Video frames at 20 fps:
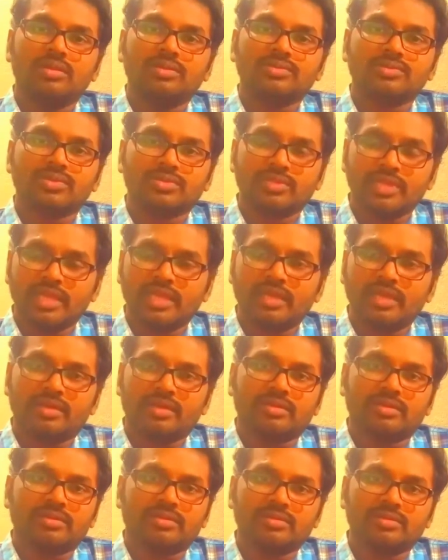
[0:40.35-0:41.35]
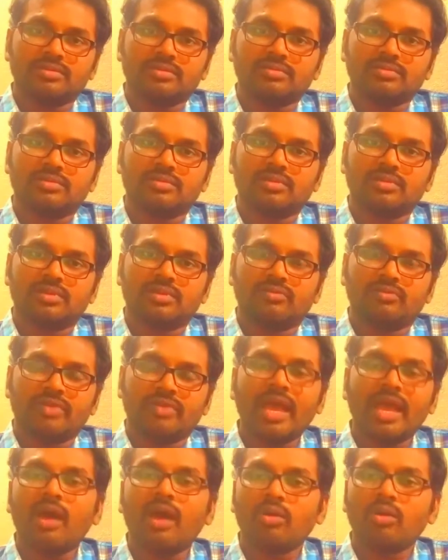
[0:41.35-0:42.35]
So there
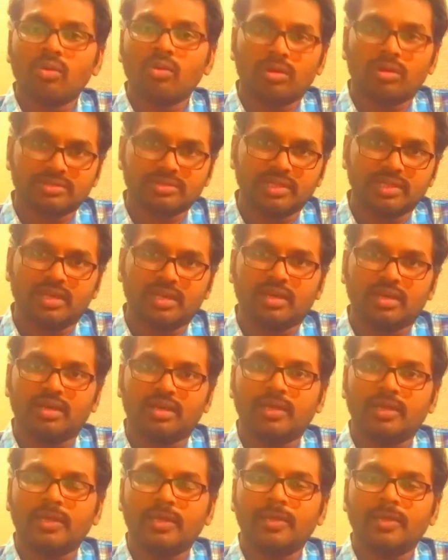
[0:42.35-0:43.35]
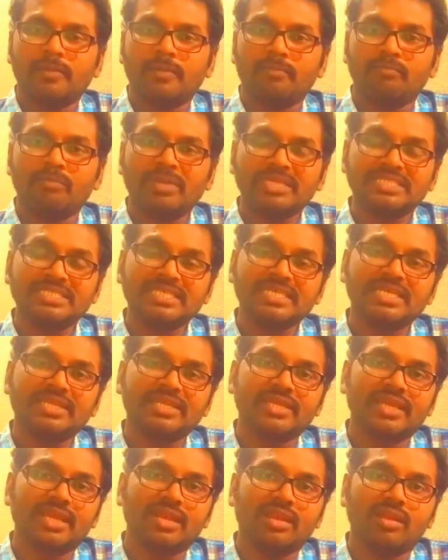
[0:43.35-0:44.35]
we have got the
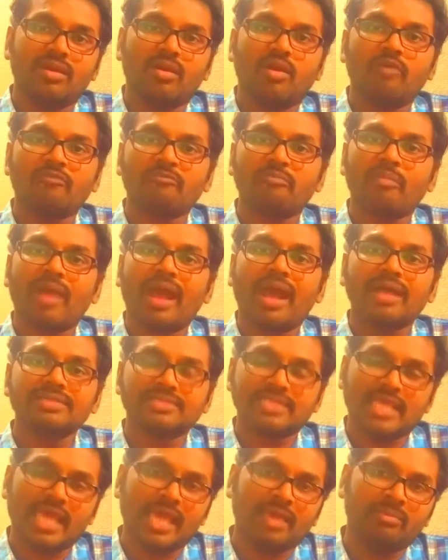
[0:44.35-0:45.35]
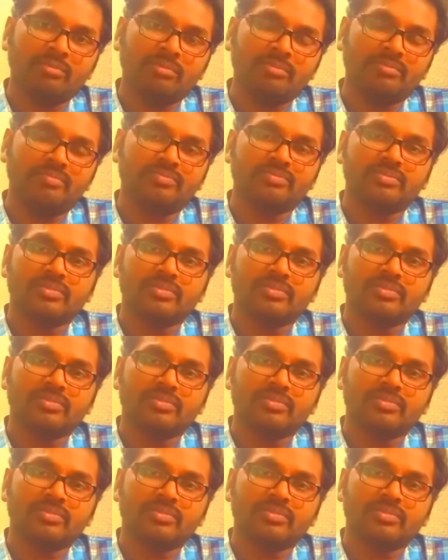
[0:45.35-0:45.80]
material of mass m